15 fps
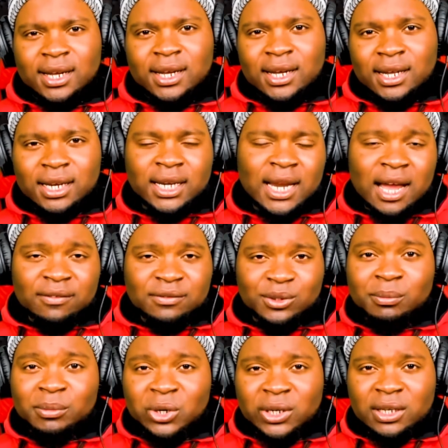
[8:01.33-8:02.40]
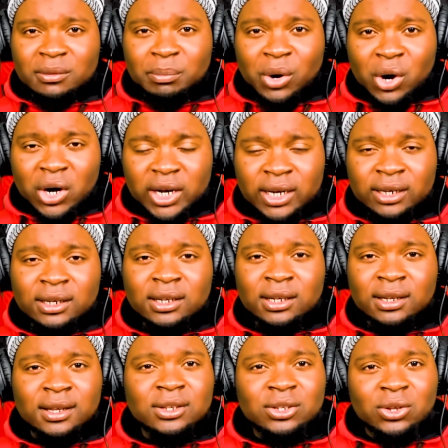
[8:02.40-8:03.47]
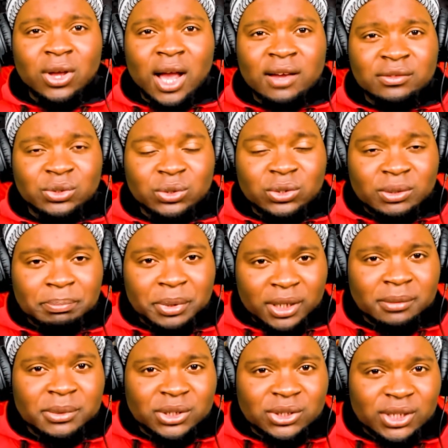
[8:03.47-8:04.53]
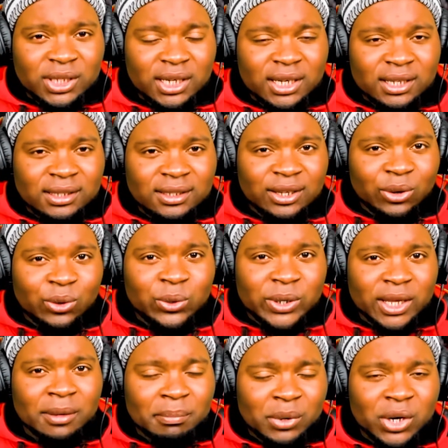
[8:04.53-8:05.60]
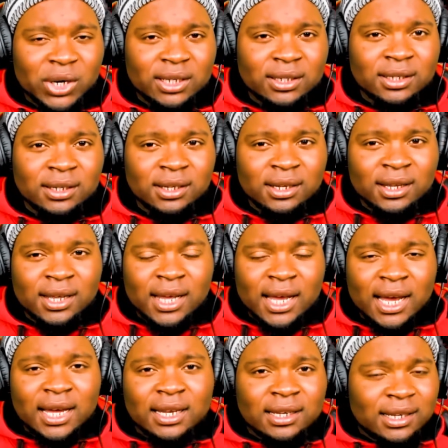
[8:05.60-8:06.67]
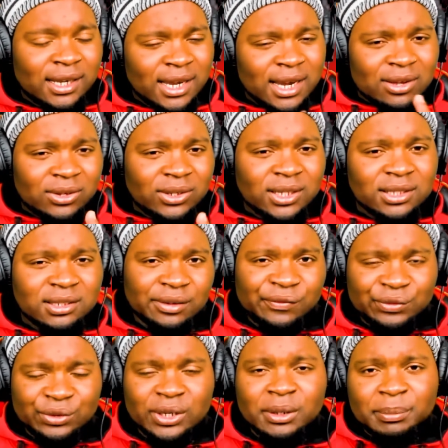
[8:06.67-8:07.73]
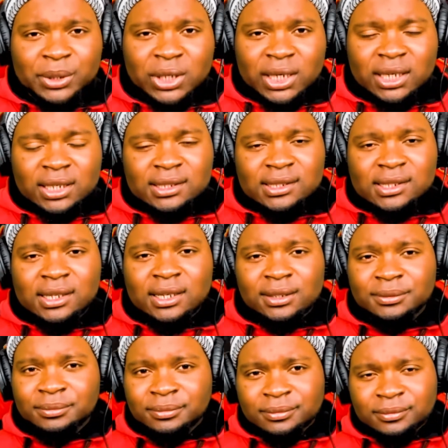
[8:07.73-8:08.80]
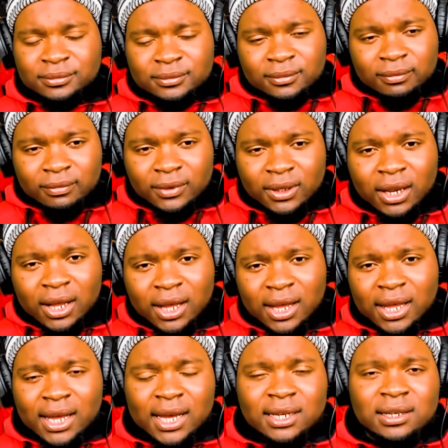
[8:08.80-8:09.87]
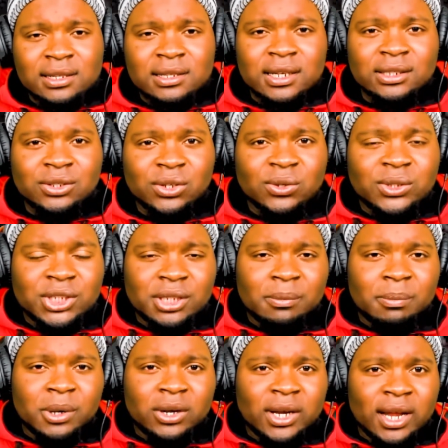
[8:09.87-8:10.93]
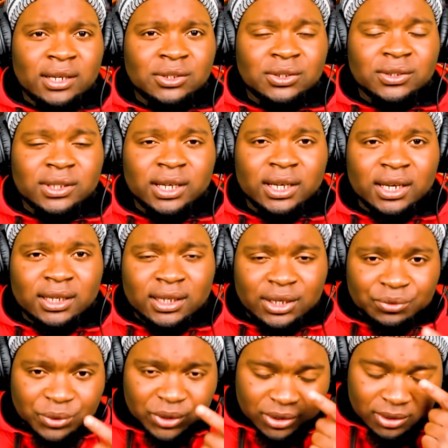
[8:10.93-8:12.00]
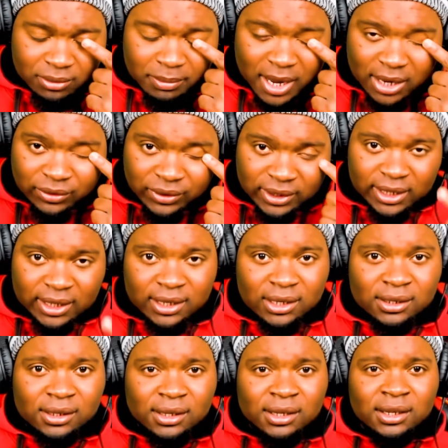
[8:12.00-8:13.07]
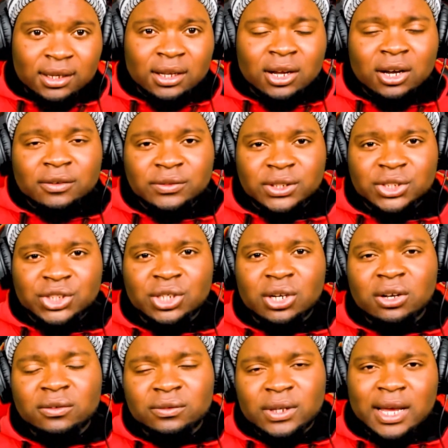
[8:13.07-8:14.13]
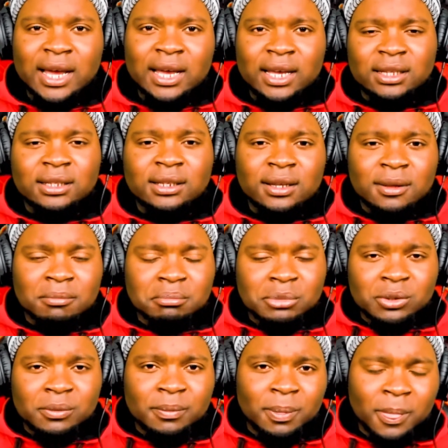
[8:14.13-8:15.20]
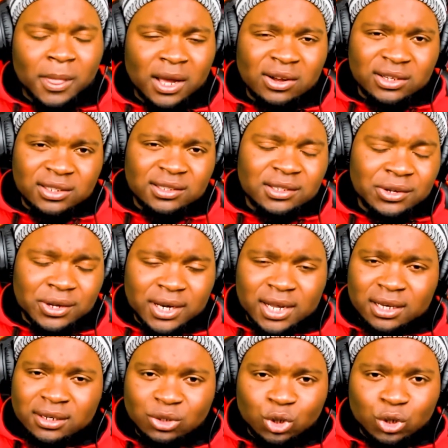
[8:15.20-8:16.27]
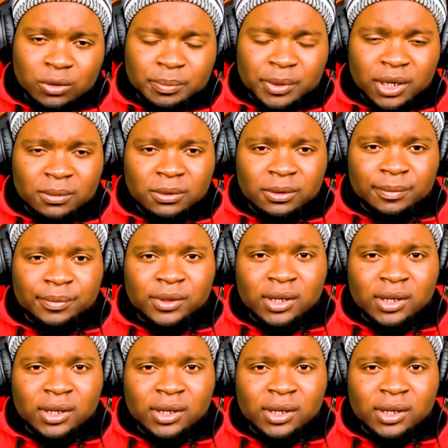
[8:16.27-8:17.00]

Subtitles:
an aftermarket part. You have to pretty much get the OEM part. And now, here's the funny part. Let's say I decide to go cheap out and just get a regular battery, like off the shelf. Alright, boom, I'll install that, no problem.